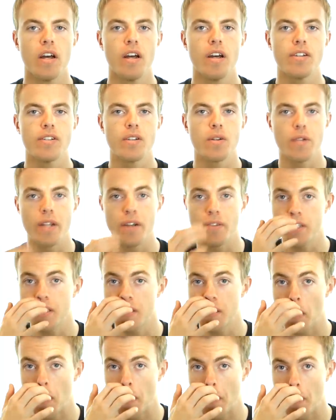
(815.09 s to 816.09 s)
So there
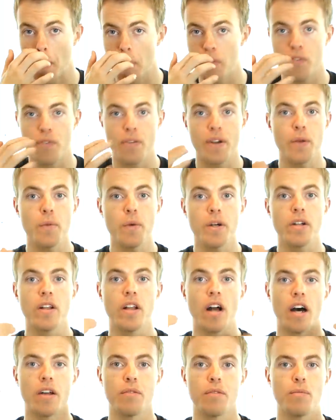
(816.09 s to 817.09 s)
is free will
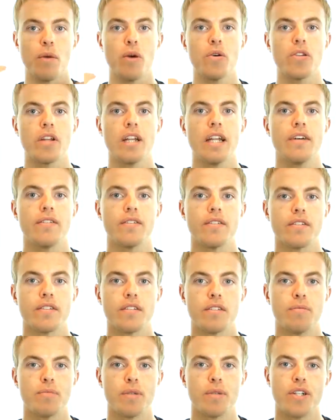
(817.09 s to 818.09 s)
on both
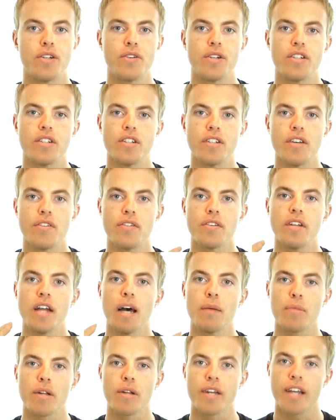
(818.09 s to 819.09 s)
levels, but there is a different
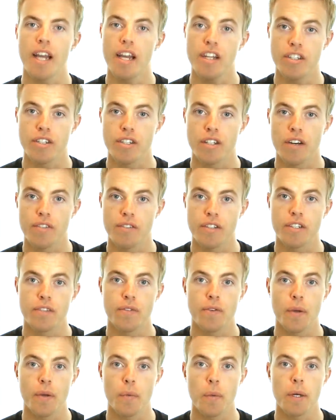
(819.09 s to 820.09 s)
application of this
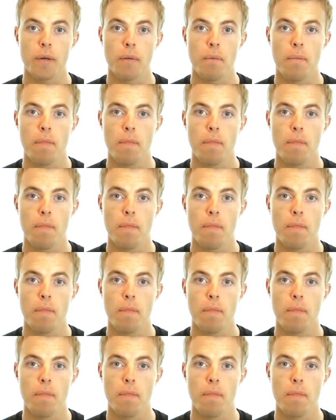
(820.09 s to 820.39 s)
free will.